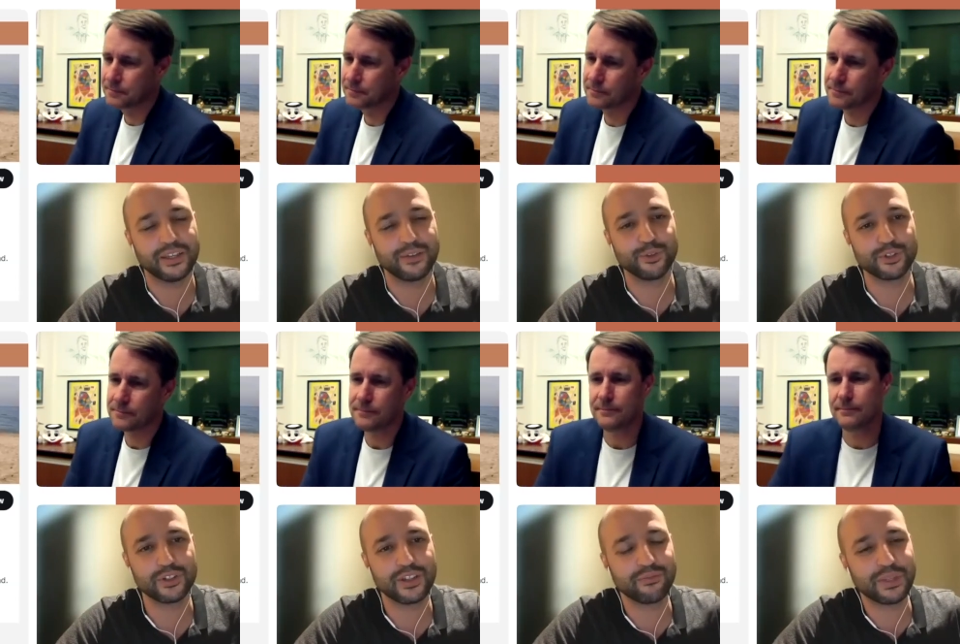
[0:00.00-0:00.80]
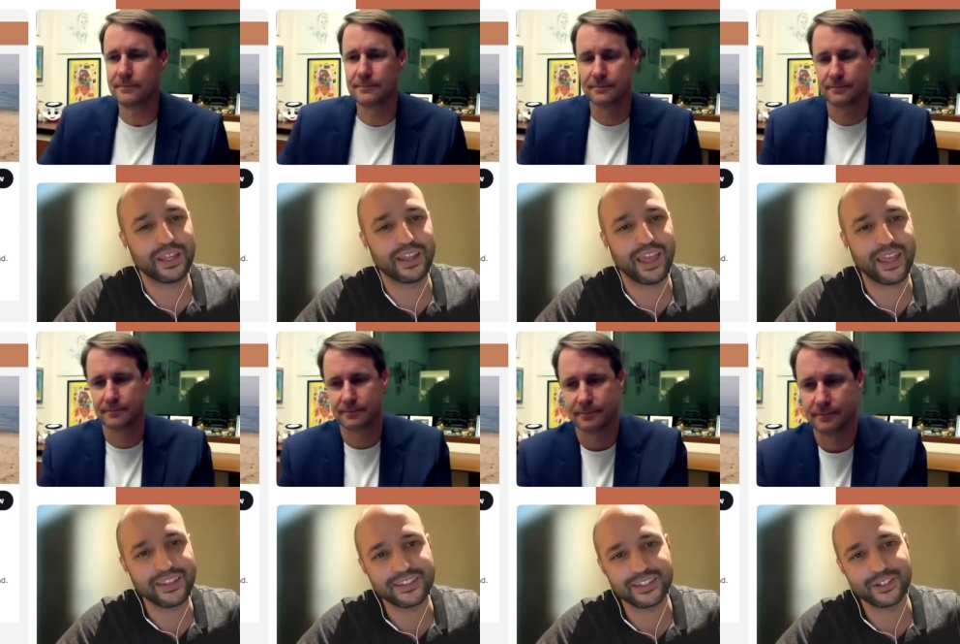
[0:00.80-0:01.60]
Speaker 1: if you could have been at
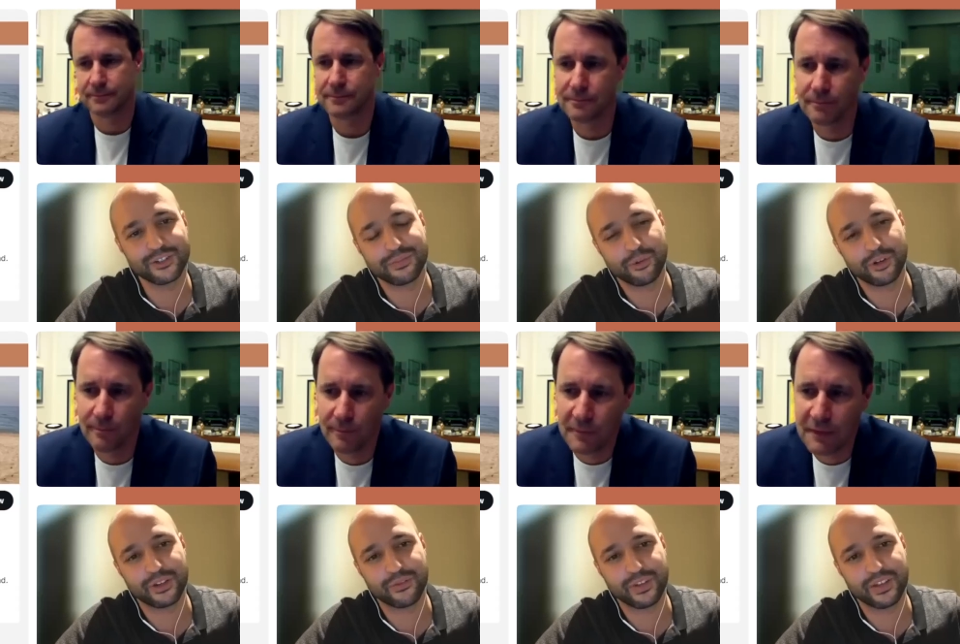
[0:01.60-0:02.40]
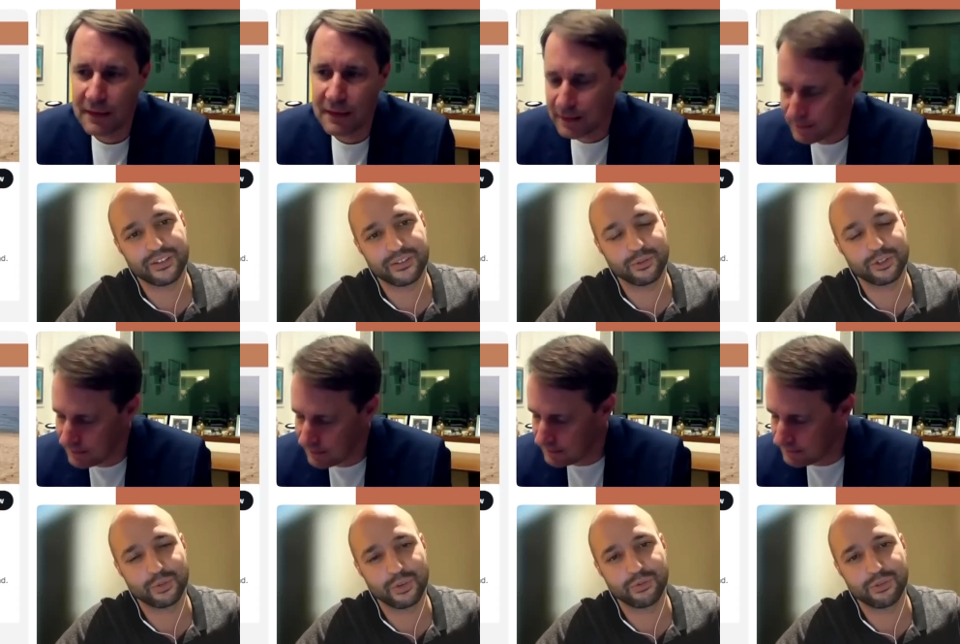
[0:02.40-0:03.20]
any single sporting event,
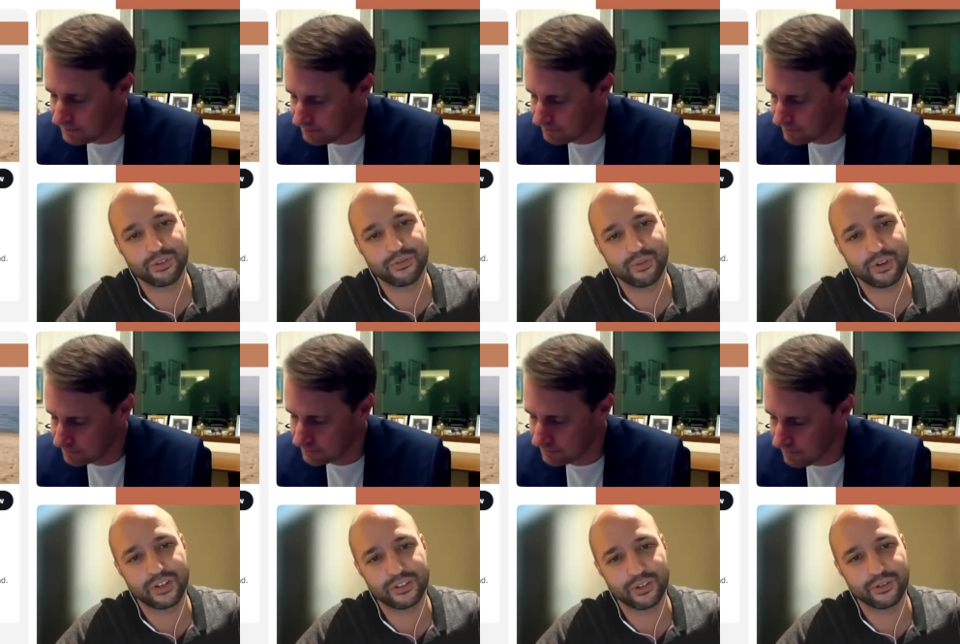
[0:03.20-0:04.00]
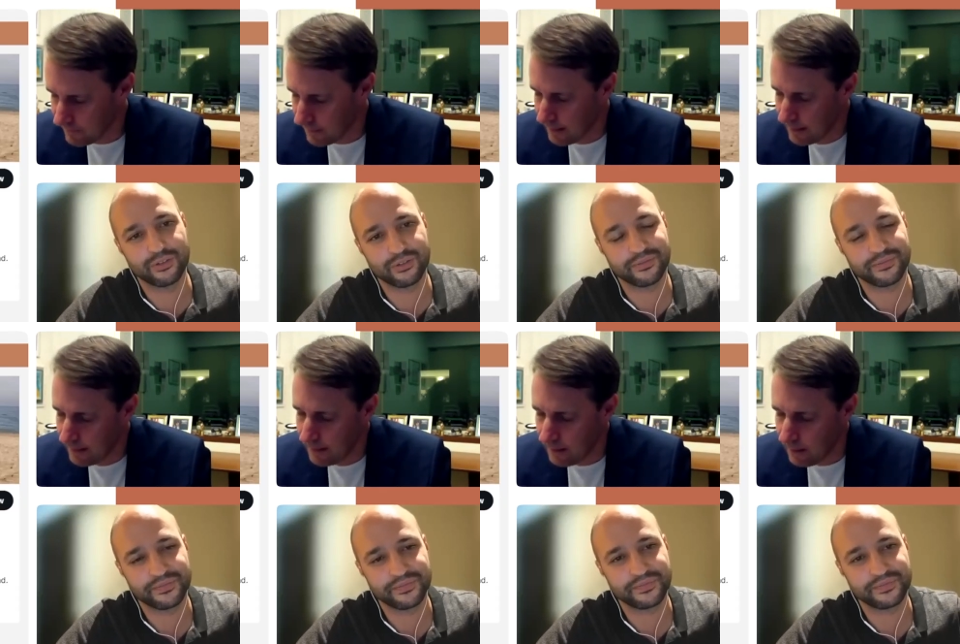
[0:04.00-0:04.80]
which one would you have wanted to go to?
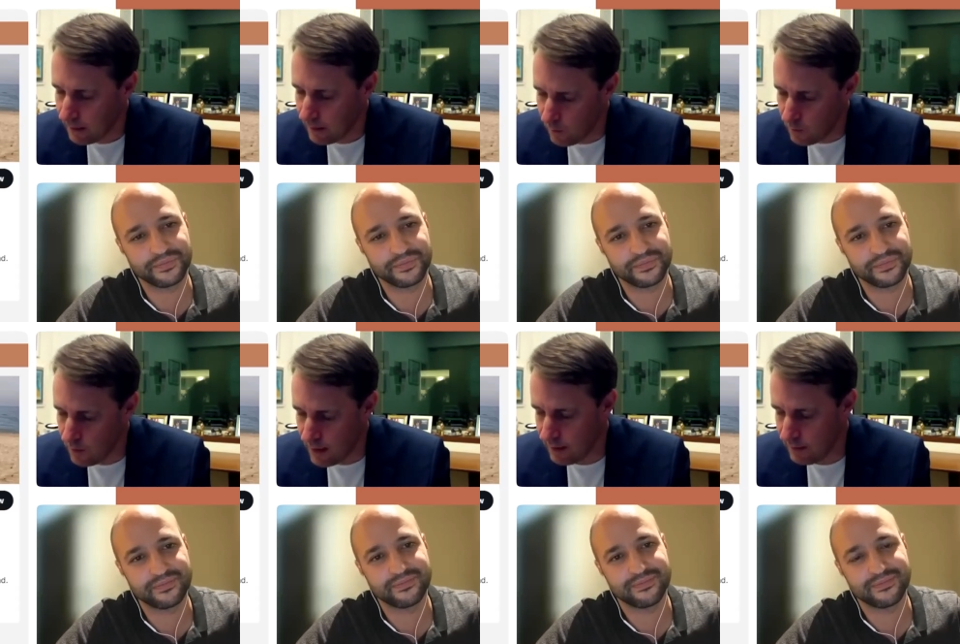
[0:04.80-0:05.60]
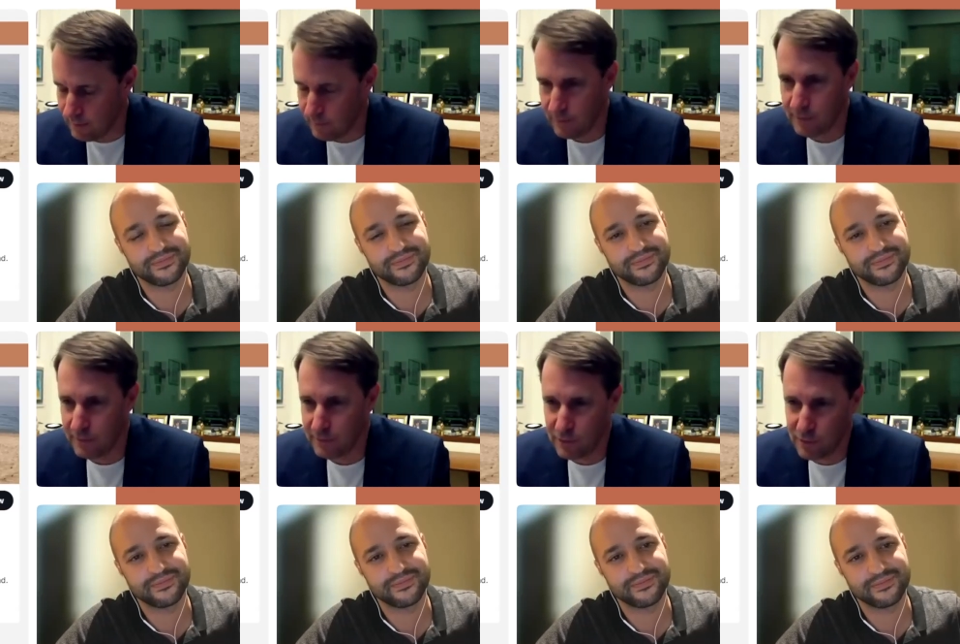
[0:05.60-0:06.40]
Speaker 2: Well,
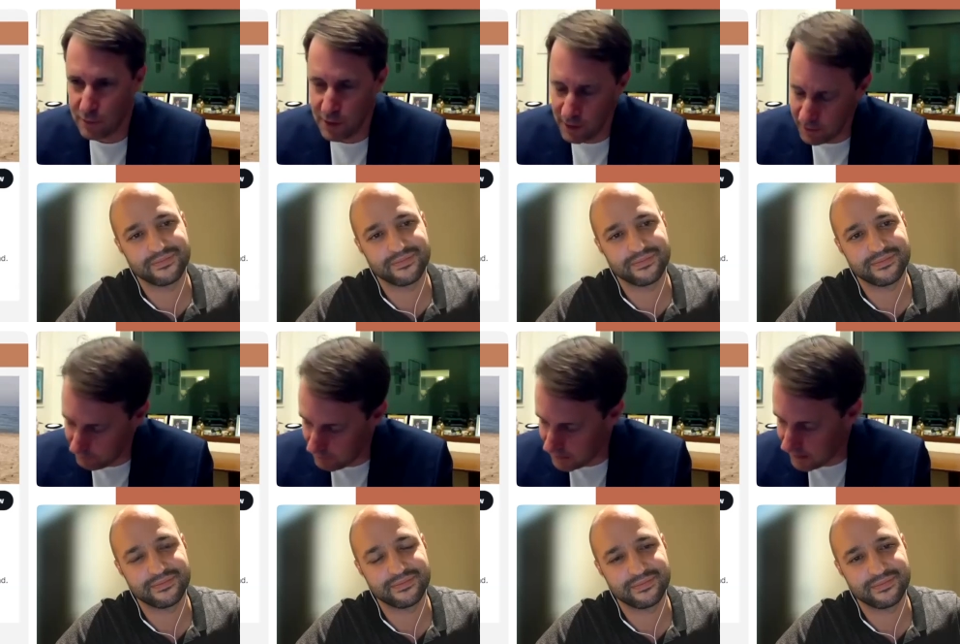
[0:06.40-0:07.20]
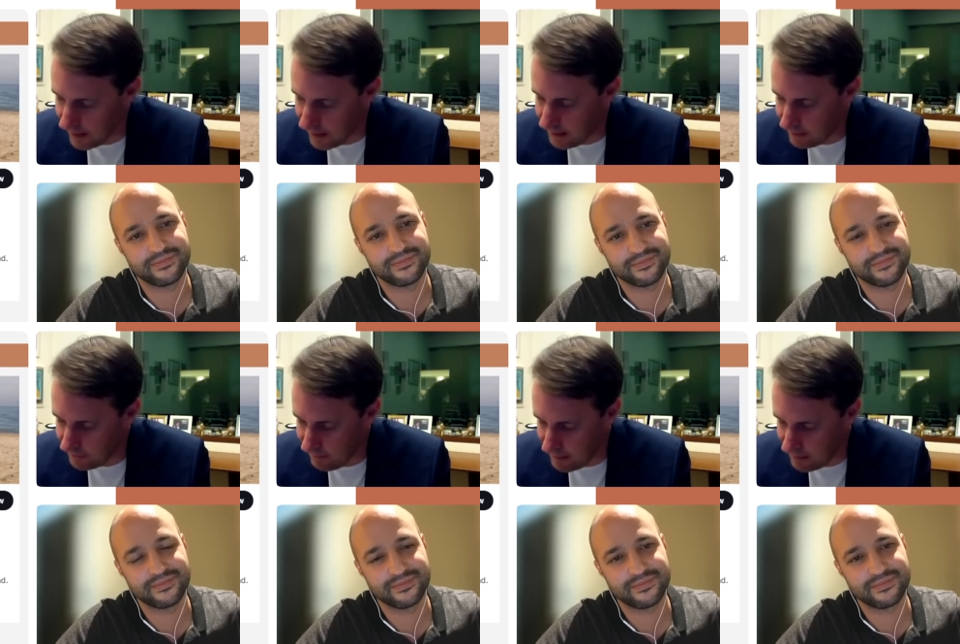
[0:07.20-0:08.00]
to be honest, Mickey, I
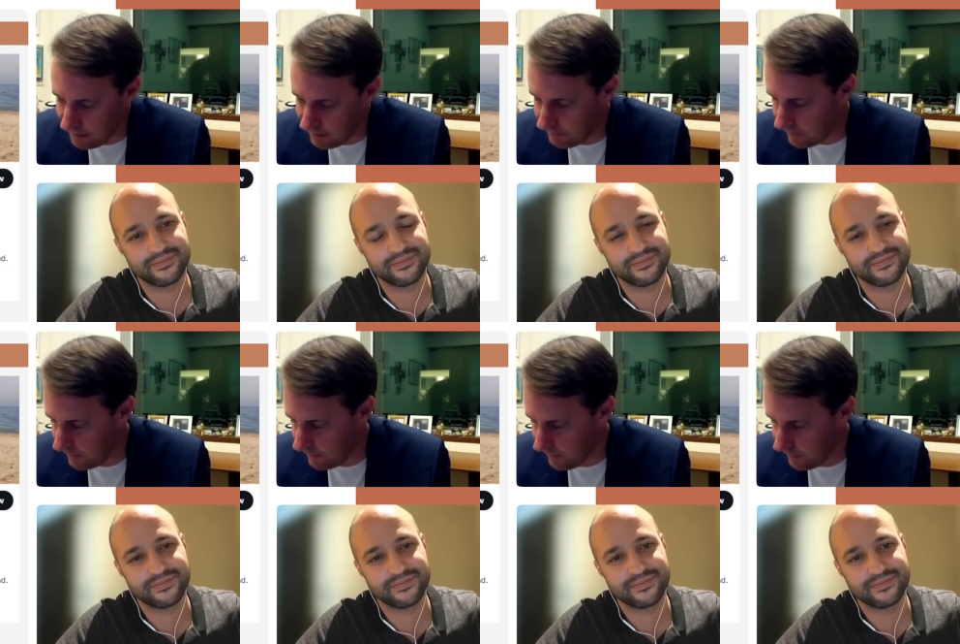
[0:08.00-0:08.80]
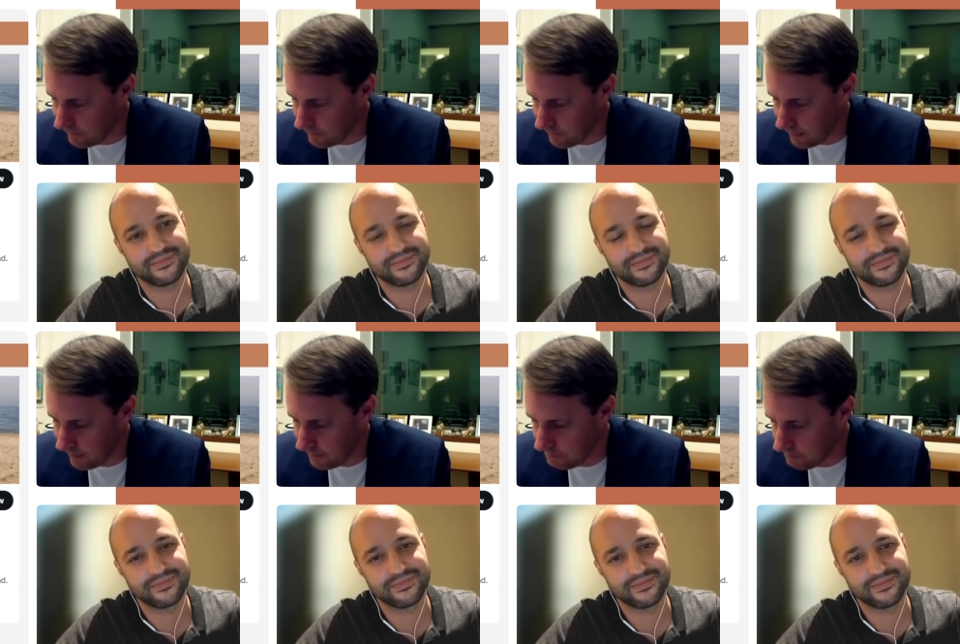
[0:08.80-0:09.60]
attended uh,
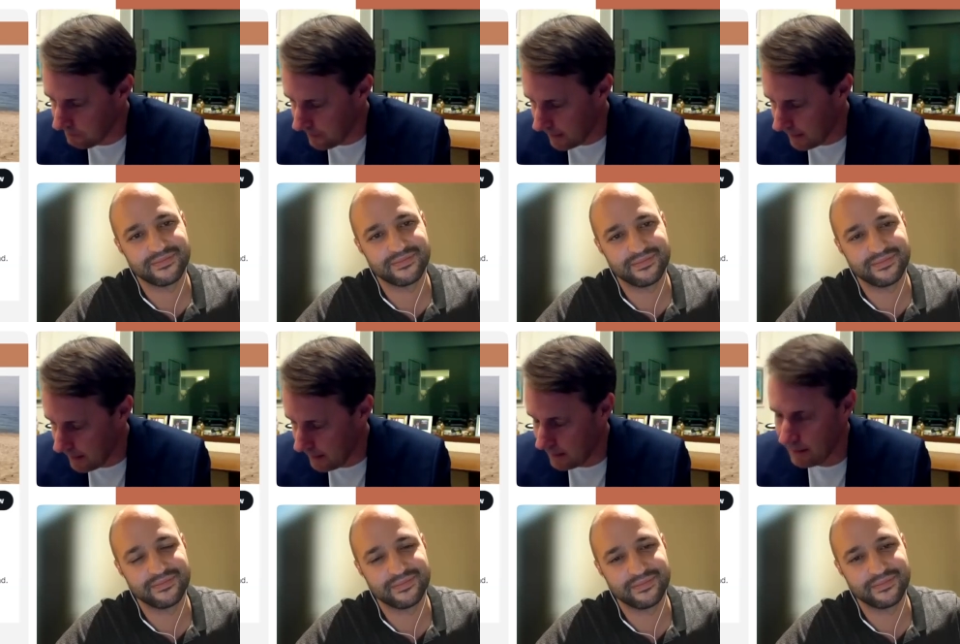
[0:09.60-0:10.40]
the uh,